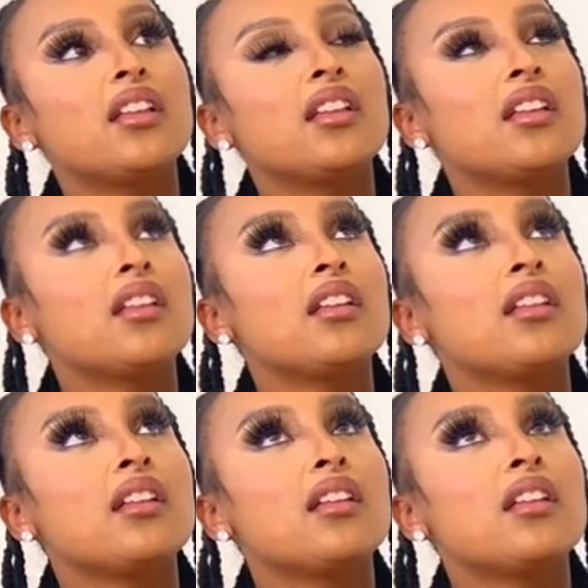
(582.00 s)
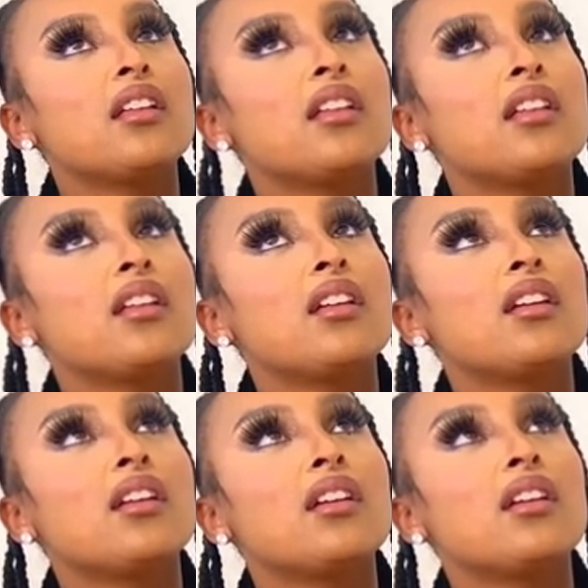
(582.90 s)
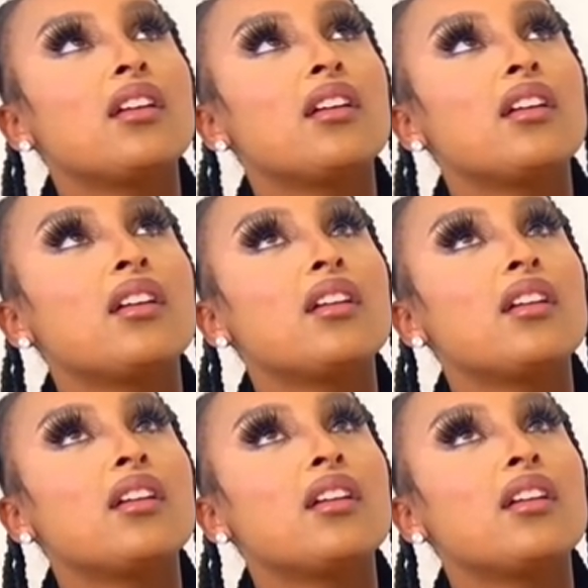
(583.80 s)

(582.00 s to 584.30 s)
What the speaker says: Nobody speaks.